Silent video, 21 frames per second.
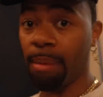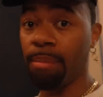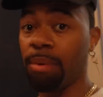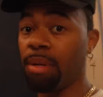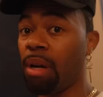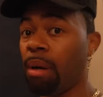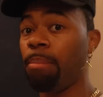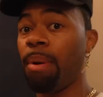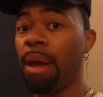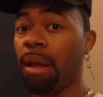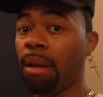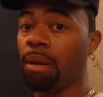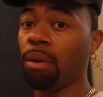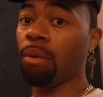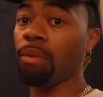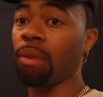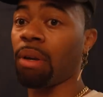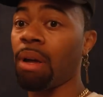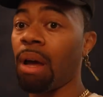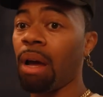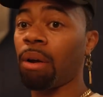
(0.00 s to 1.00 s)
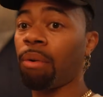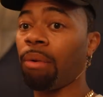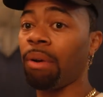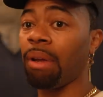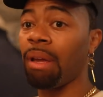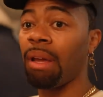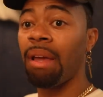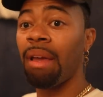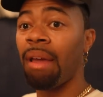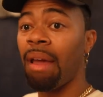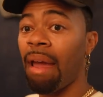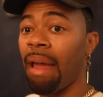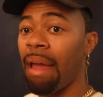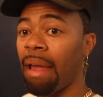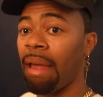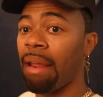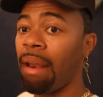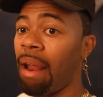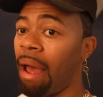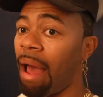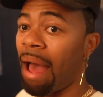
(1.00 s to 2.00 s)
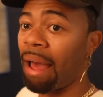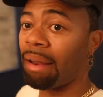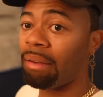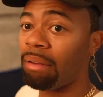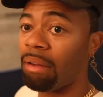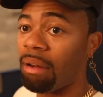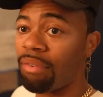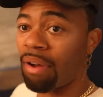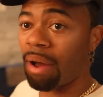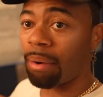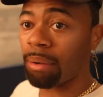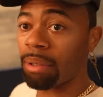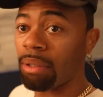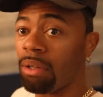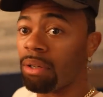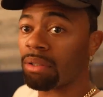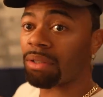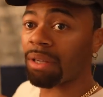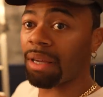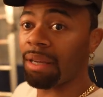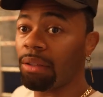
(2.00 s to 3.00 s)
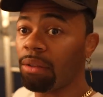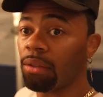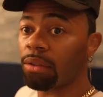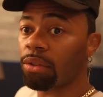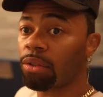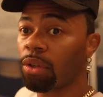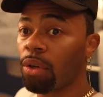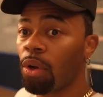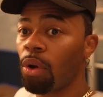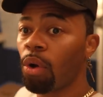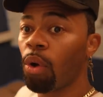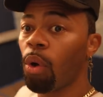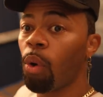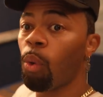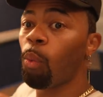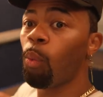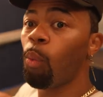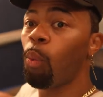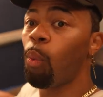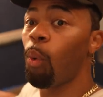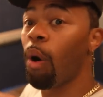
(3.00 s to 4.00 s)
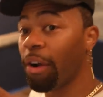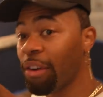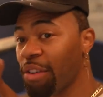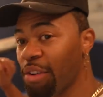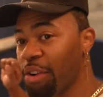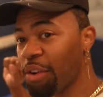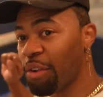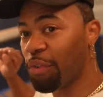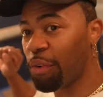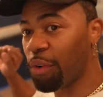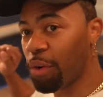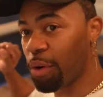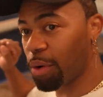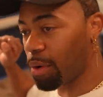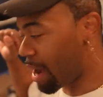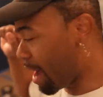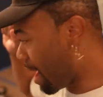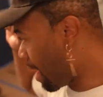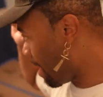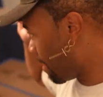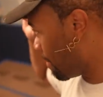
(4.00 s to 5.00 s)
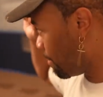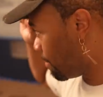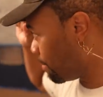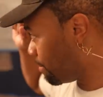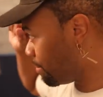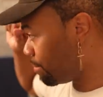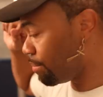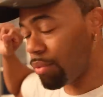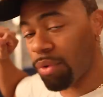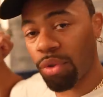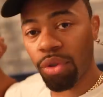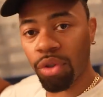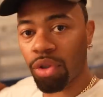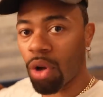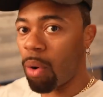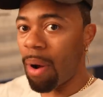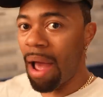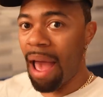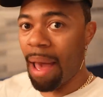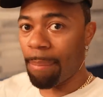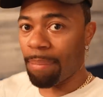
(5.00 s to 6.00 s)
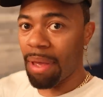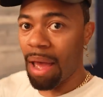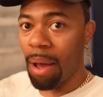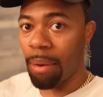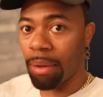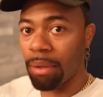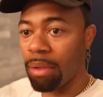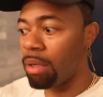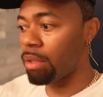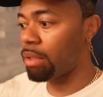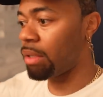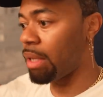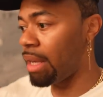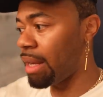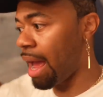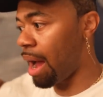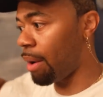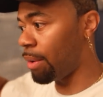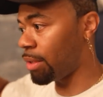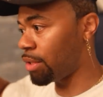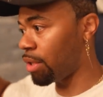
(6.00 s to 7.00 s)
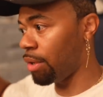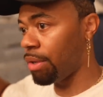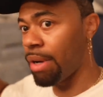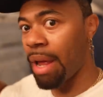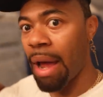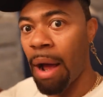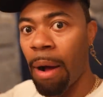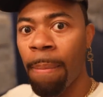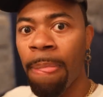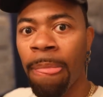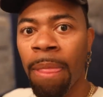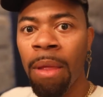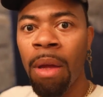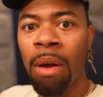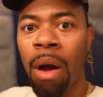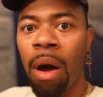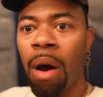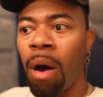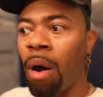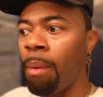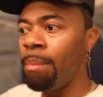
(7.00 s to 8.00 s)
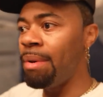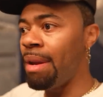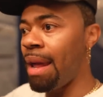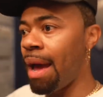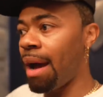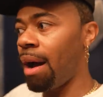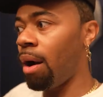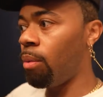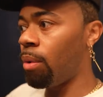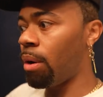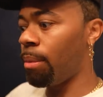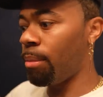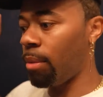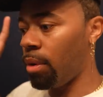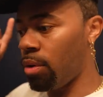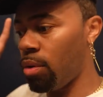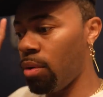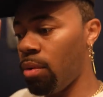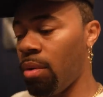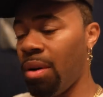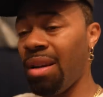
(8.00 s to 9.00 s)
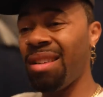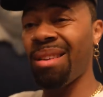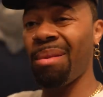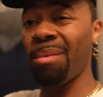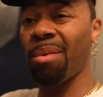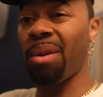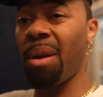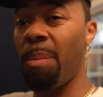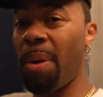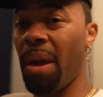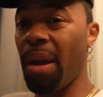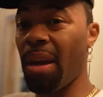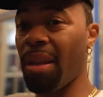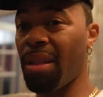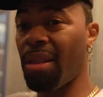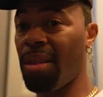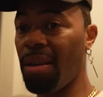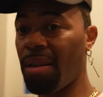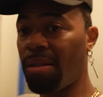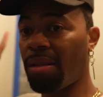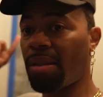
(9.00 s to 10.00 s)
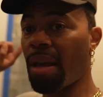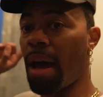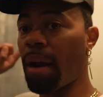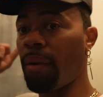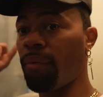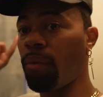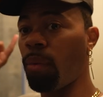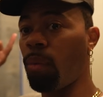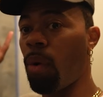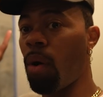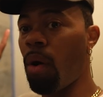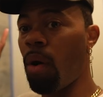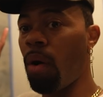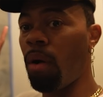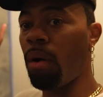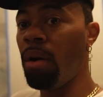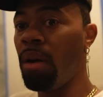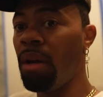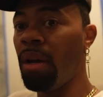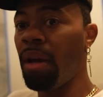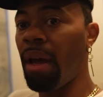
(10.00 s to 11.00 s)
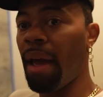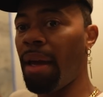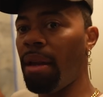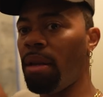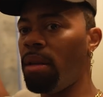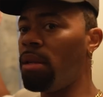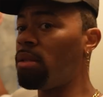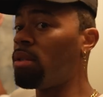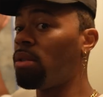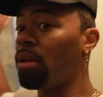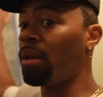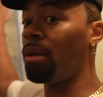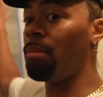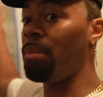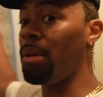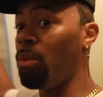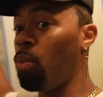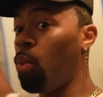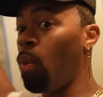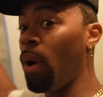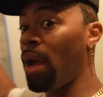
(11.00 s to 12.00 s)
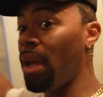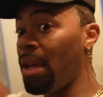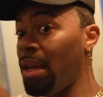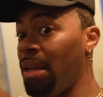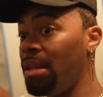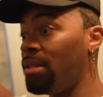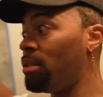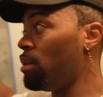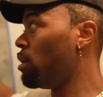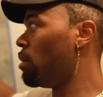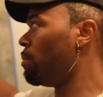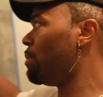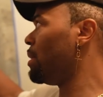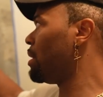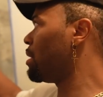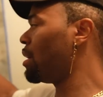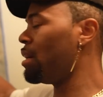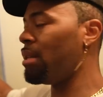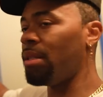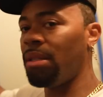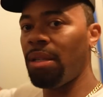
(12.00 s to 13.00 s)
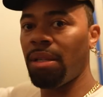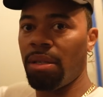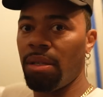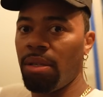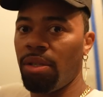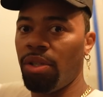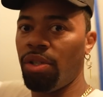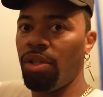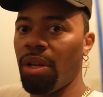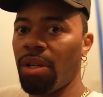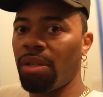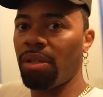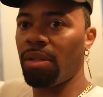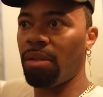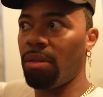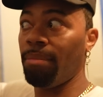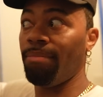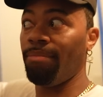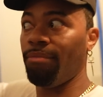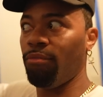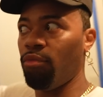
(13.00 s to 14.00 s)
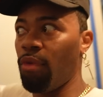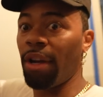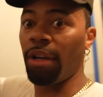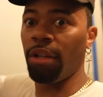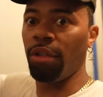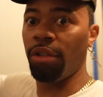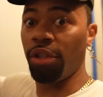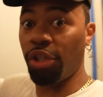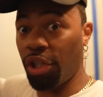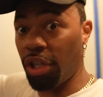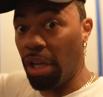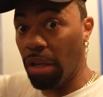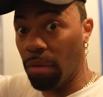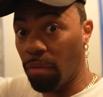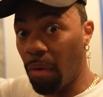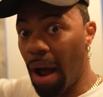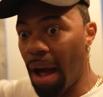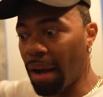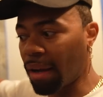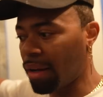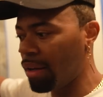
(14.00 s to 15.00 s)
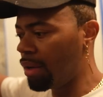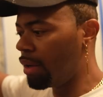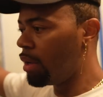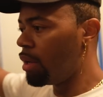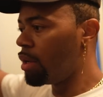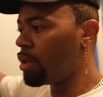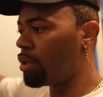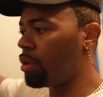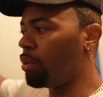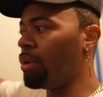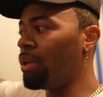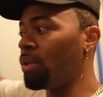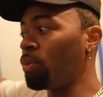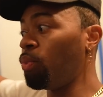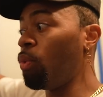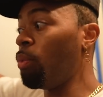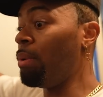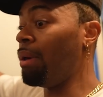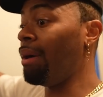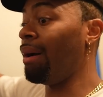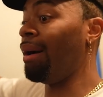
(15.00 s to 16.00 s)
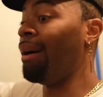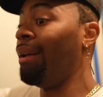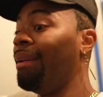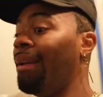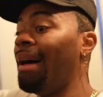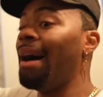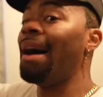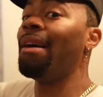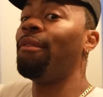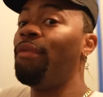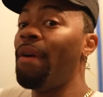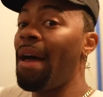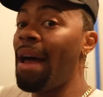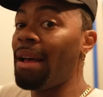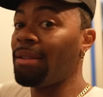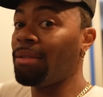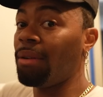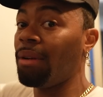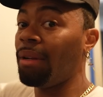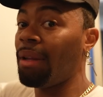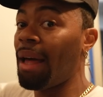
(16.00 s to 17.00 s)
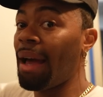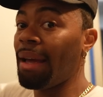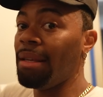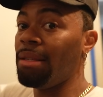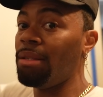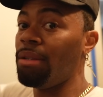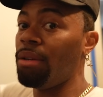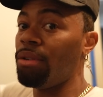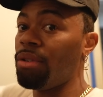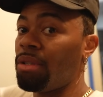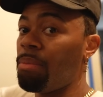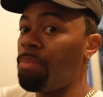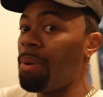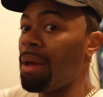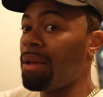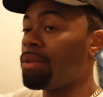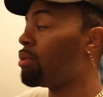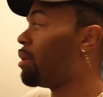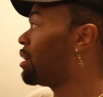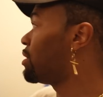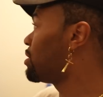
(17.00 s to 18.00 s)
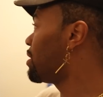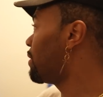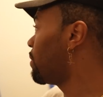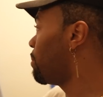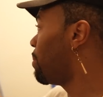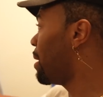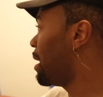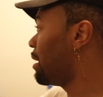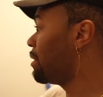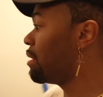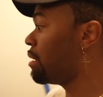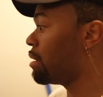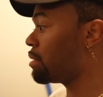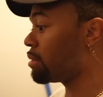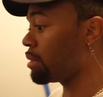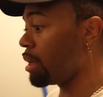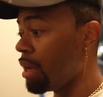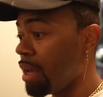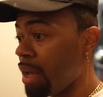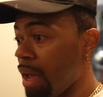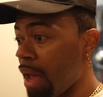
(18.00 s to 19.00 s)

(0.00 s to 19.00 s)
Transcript: I'm done painting on the concrete and I love how it looks. It looks wonderful. I'm so happy how it looks and how it turned out. Um, now what I'm gonna do is I'm gonna paint this side of the wall and this is gonna be way easier because this is just regular sheetrock. So this will be a lot faster and a lot easier just to paint. So I just have to paint this.